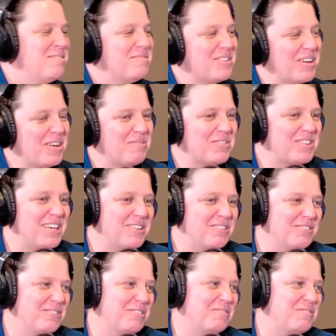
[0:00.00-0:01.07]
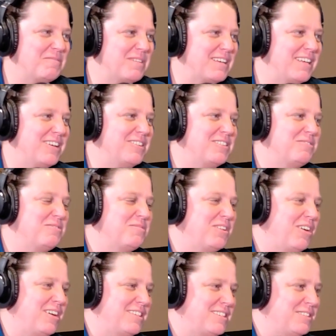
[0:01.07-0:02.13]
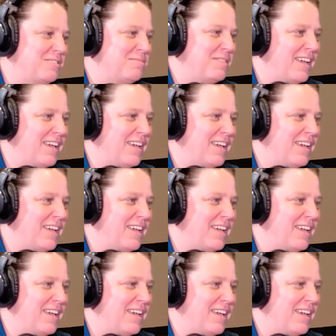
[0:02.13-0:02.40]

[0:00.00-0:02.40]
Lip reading: All right. Well, thank you, Laura, for being here. This was really awesome.